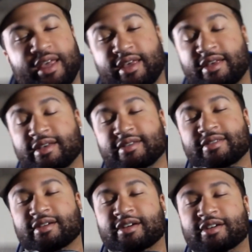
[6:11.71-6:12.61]
And
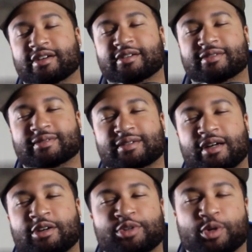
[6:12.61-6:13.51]
I
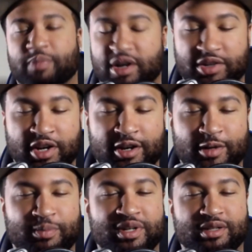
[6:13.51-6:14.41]
don't know about
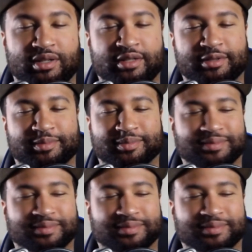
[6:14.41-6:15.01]
y'all, but I